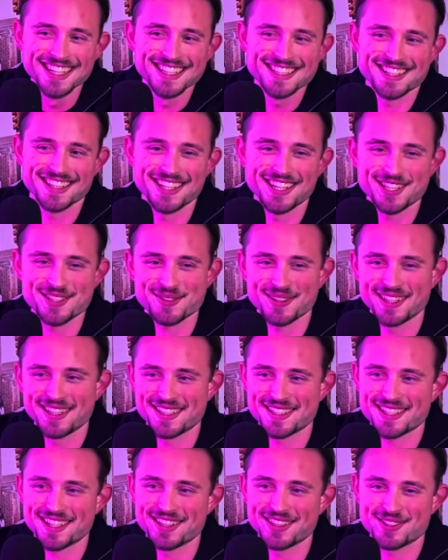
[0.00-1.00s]
So that's why I
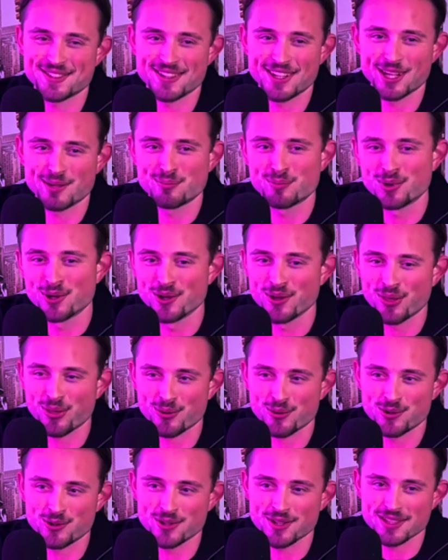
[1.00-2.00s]
decided to like pull
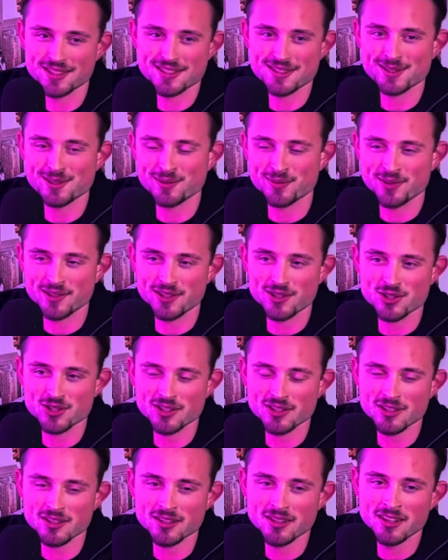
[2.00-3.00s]
through and still finish
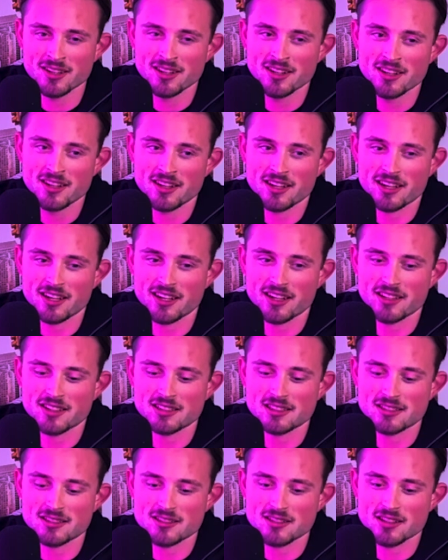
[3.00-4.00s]
it.
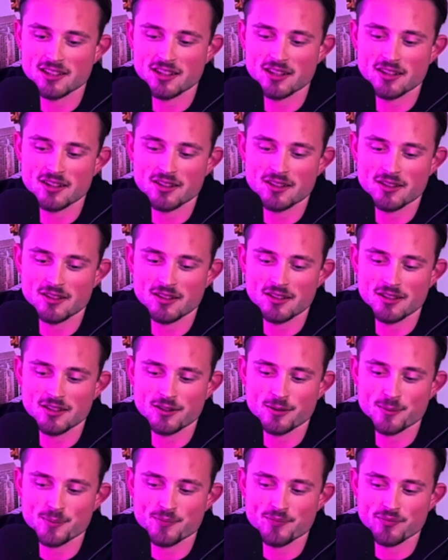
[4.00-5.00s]
And yeah,
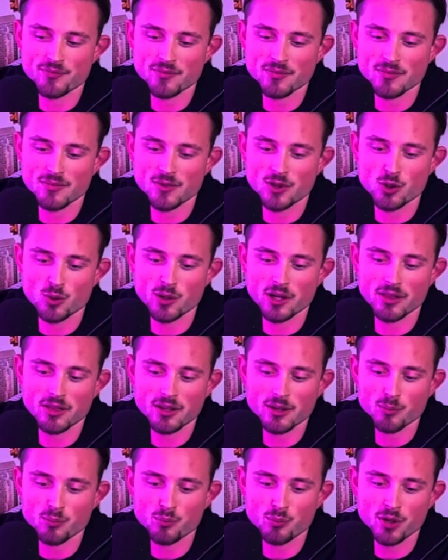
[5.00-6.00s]
during
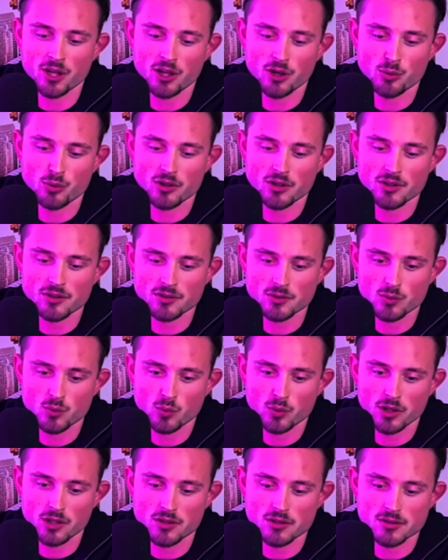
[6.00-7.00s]
that period,
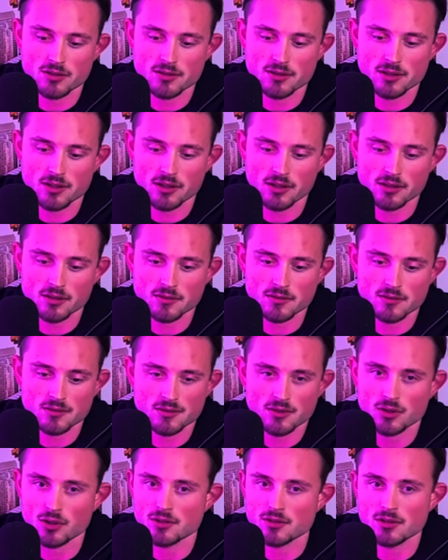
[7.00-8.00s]
we just like
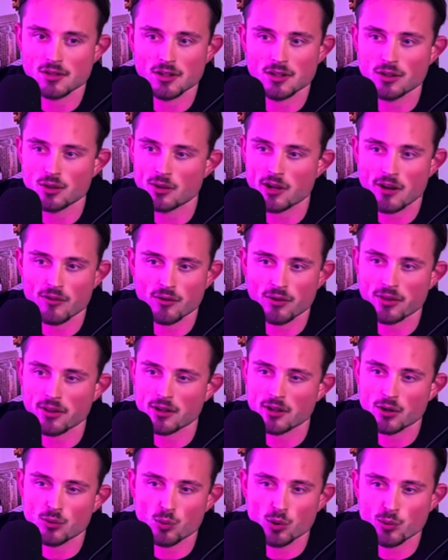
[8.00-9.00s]
continued
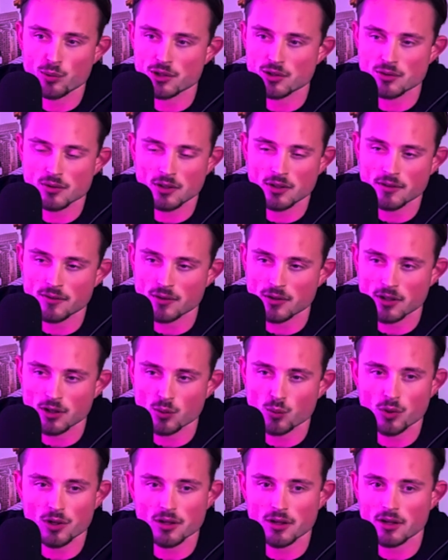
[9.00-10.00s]
everything that we were doing for like
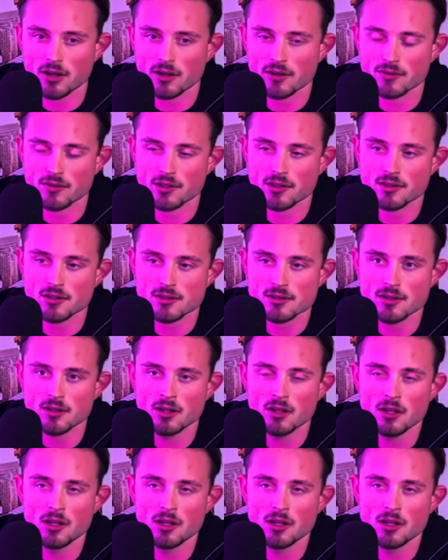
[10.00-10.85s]
1.5 years.